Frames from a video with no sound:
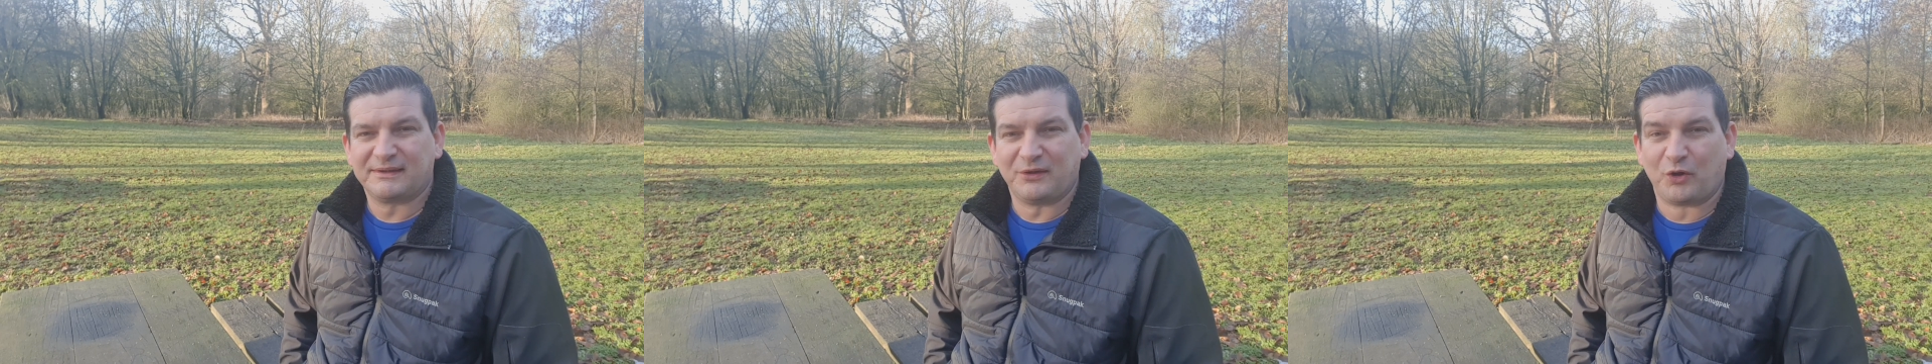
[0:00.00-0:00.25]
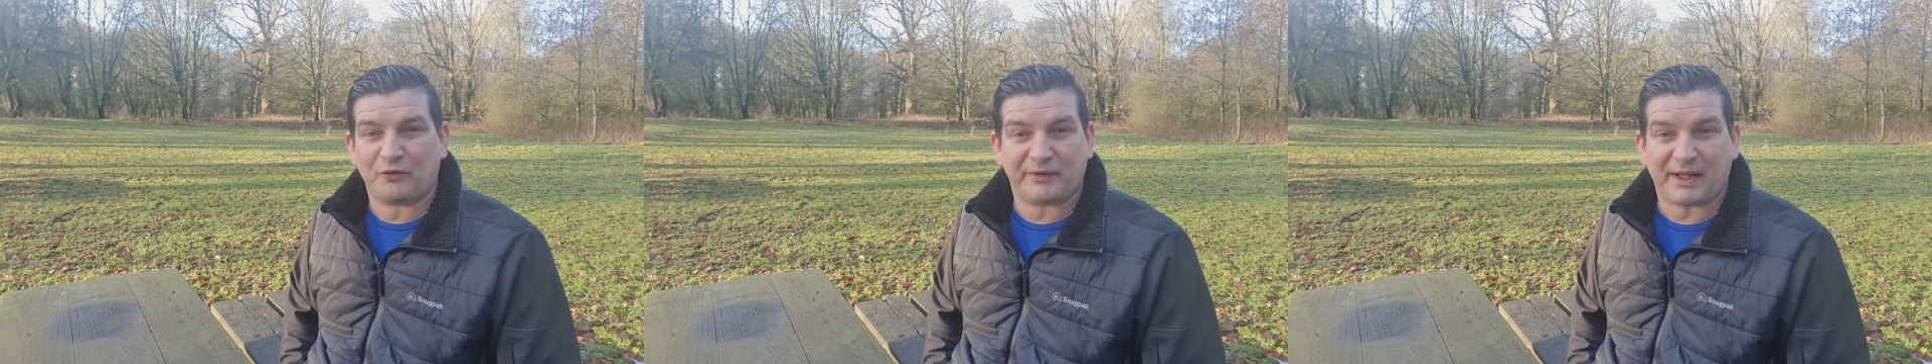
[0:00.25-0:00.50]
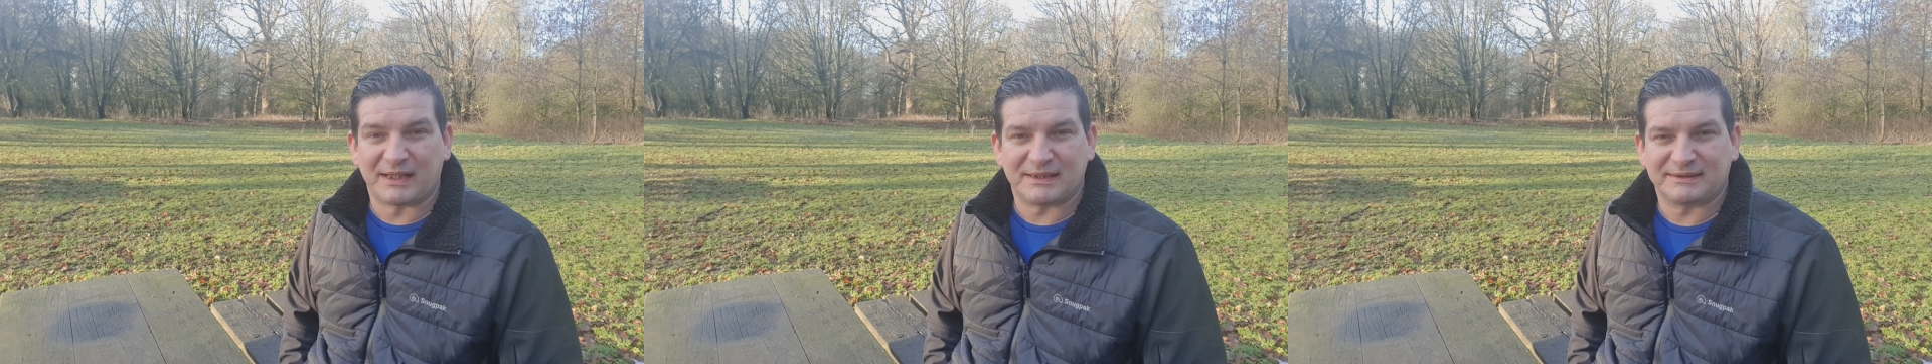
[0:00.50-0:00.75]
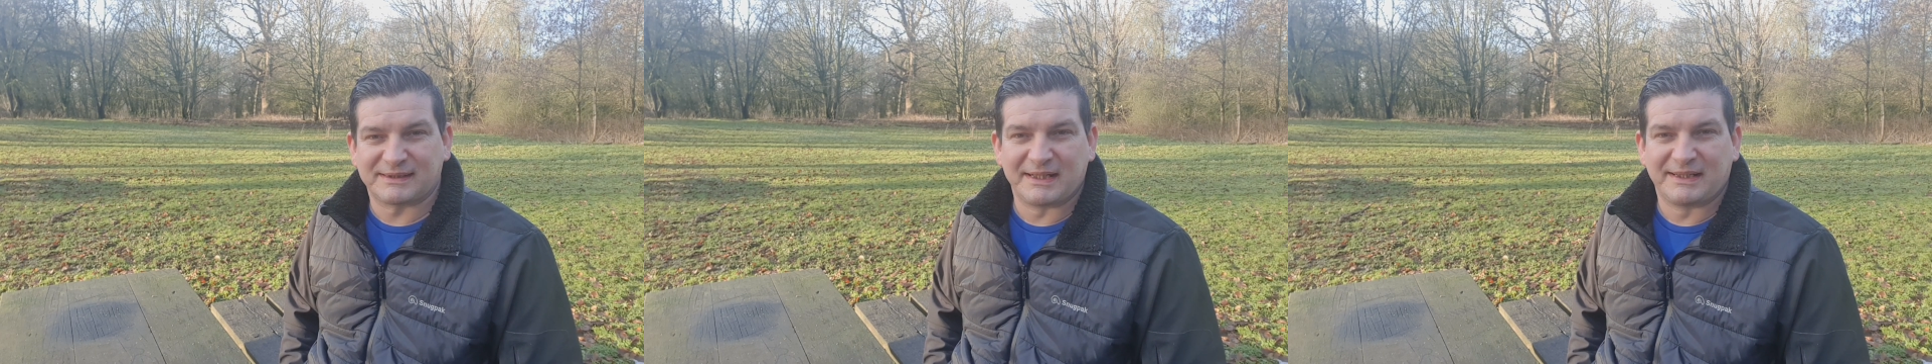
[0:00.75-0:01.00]
over that
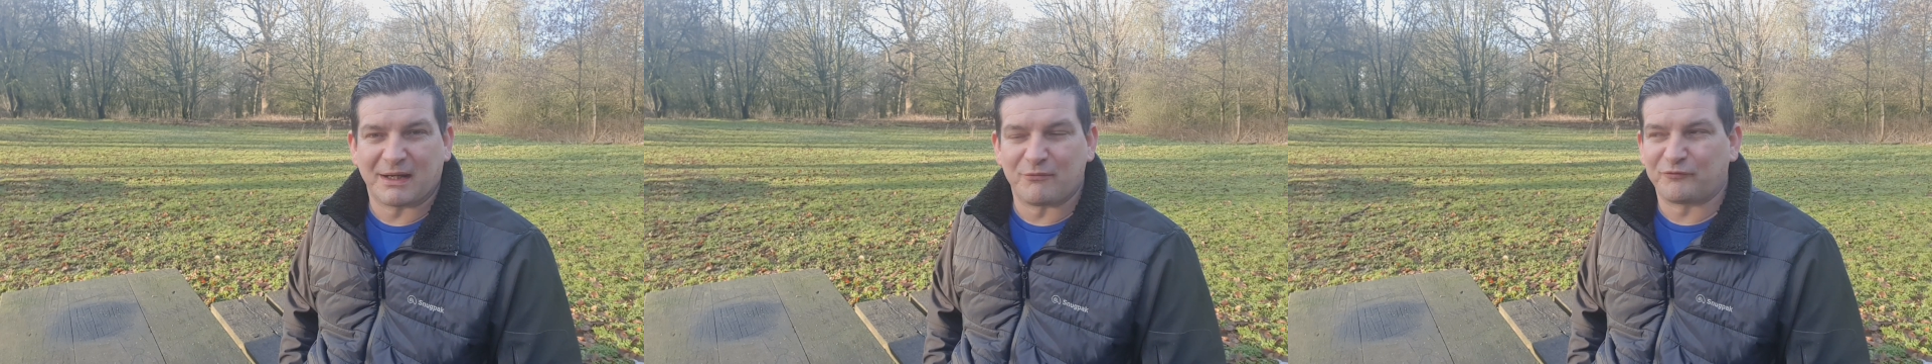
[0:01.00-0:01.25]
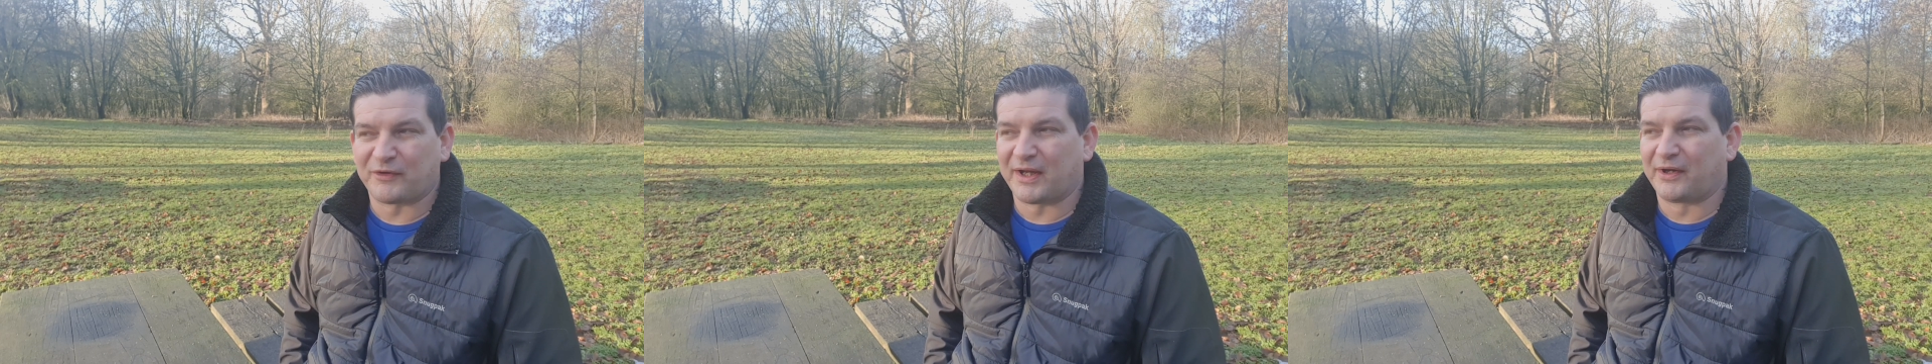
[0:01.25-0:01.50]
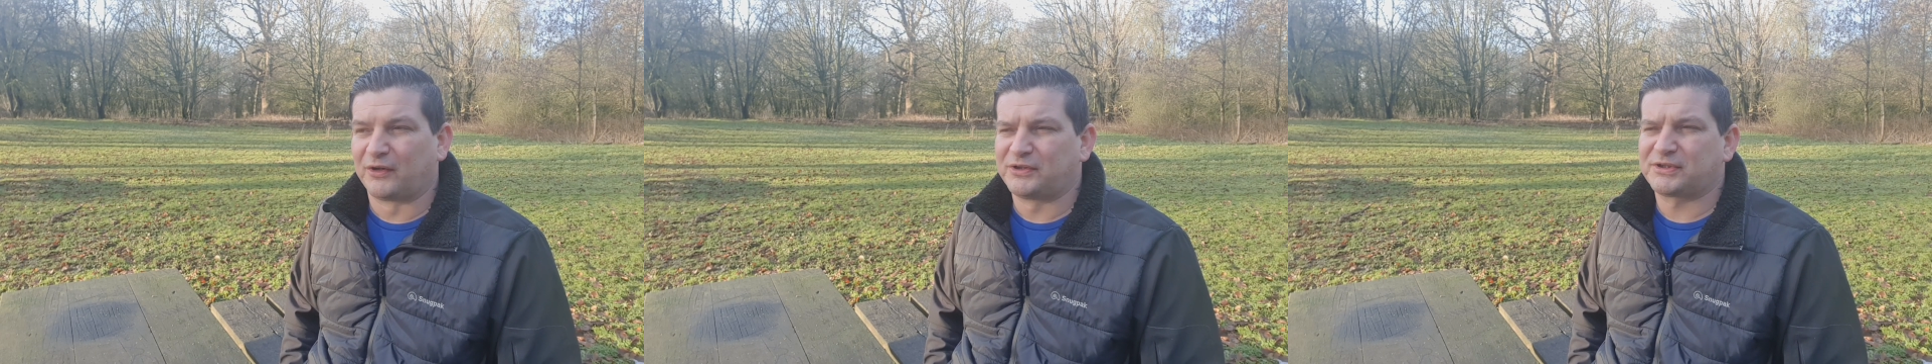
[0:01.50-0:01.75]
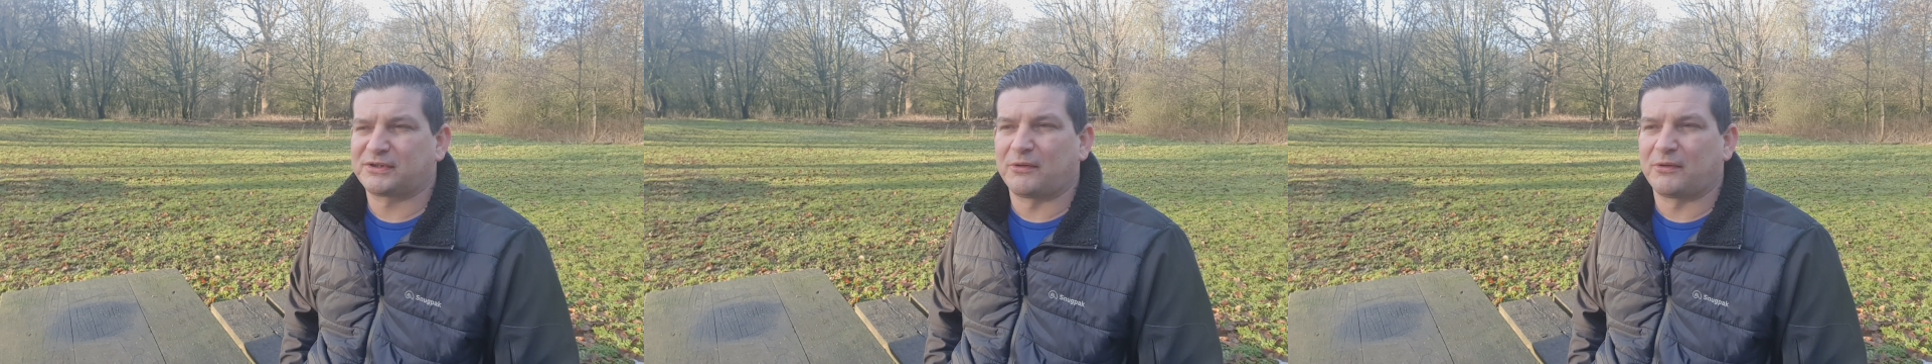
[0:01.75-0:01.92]
said campfire, or just